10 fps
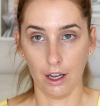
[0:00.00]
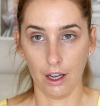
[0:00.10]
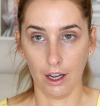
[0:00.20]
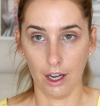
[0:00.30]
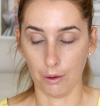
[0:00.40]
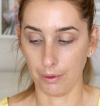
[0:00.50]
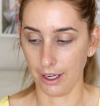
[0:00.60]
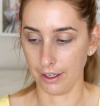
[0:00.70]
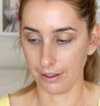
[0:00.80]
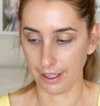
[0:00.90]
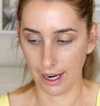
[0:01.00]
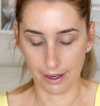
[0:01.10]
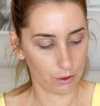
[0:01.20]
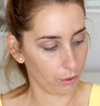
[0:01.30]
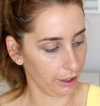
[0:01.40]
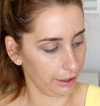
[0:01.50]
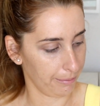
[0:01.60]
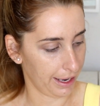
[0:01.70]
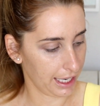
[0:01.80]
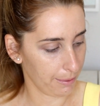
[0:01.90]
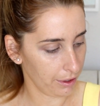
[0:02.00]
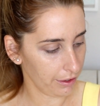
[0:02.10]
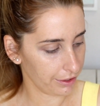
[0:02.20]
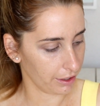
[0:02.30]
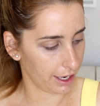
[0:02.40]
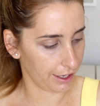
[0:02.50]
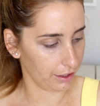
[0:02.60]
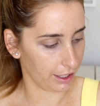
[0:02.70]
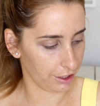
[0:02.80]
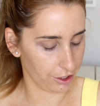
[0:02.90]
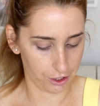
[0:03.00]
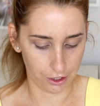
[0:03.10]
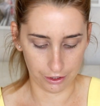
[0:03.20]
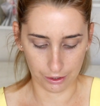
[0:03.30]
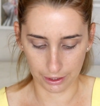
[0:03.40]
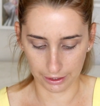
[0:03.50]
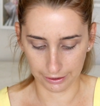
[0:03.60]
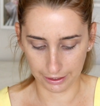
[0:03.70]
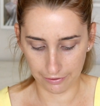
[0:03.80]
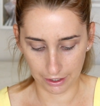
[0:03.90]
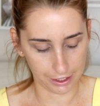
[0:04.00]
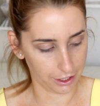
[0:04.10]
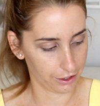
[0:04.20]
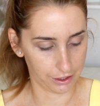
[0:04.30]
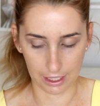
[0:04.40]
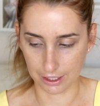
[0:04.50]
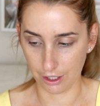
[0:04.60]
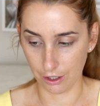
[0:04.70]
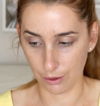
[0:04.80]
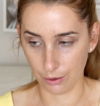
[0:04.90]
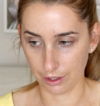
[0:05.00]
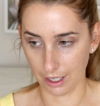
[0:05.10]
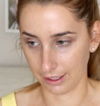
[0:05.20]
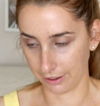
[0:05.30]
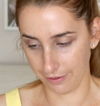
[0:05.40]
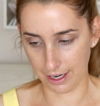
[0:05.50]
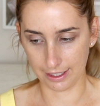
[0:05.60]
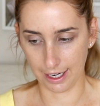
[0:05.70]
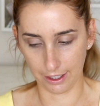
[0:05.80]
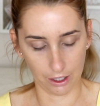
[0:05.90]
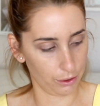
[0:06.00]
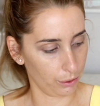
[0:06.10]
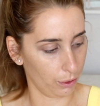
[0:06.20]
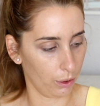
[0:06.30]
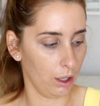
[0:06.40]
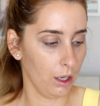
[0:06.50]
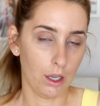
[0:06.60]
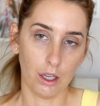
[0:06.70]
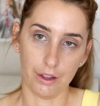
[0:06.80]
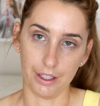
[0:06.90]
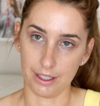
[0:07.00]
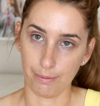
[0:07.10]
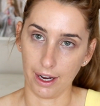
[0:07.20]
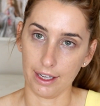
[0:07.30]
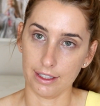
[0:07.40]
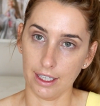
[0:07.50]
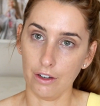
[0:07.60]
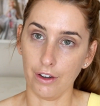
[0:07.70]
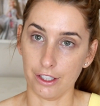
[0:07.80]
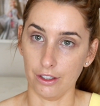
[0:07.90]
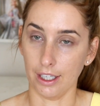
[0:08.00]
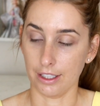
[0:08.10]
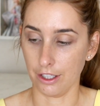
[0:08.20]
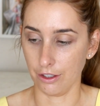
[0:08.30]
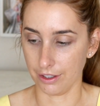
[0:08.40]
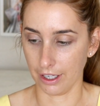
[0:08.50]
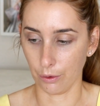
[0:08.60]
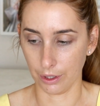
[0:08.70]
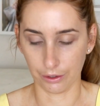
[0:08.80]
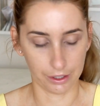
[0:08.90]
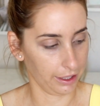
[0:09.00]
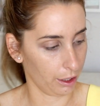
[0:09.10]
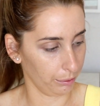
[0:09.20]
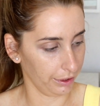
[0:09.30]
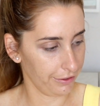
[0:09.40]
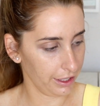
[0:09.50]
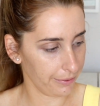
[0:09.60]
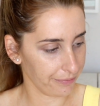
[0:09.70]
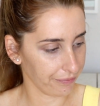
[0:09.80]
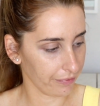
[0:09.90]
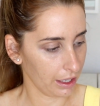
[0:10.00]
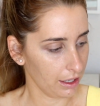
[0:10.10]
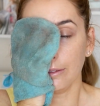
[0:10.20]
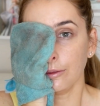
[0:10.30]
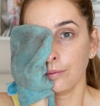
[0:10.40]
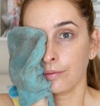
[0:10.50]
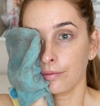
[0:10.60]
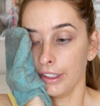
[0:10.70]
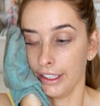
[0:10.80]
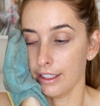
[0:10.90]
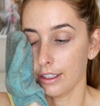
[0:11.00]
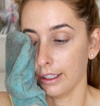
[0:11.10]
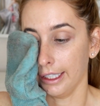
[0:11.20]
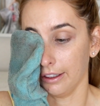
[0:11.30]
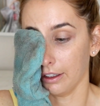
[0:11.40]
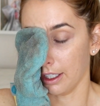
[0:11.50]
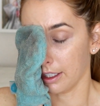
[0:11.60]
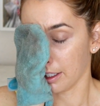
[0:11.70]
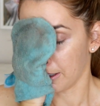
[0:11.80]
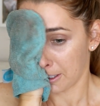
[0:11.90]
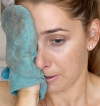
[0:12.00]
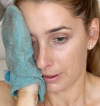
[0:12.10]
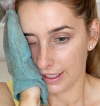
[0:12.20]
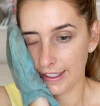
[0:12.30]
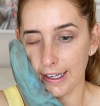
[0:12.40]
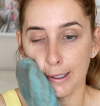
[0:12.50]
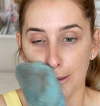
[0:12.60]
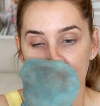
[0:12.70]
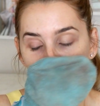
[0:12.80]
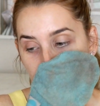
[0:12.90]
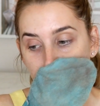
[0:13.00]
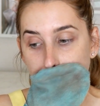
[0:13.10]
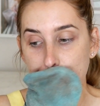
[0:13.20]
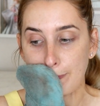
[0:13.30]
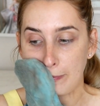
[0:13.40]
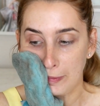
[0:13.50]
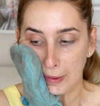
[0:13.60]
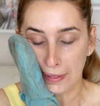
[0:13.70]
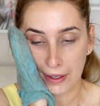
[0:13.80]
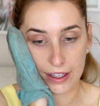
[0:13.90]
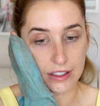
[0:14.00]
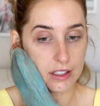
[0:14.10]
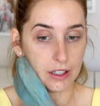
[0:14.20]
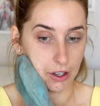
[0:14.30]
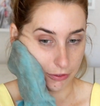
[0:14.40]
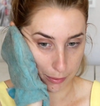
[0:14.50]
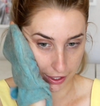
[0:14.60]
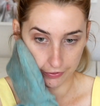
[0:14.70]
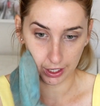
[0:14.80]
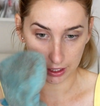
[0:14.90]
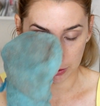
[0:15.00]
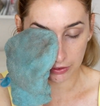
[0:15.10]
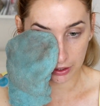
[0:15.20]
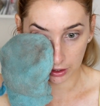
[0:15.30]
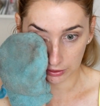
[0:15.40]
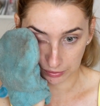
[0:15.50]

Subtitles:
help get that oil and makeup off. So I don't like to just use the oil and leave it. I don't just like to use like the face halo or this by itself. I do like to use that oil to help lift it. It is clean, guys, it's just a bit stained. And then I just go over my face with it.